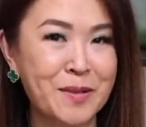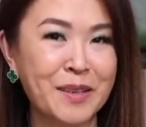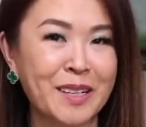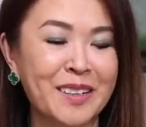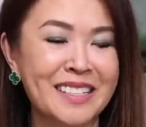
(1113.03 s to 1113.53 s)

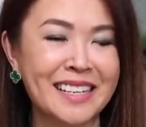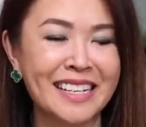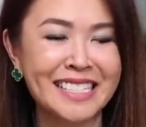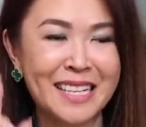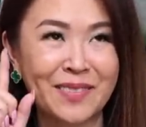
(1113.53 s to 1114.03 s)
because I
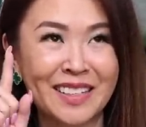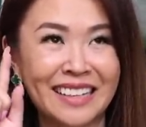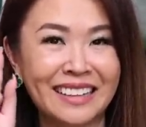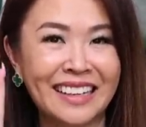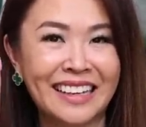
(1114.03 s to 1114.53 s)

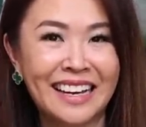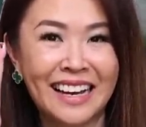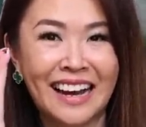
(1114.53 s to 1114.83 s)
definitely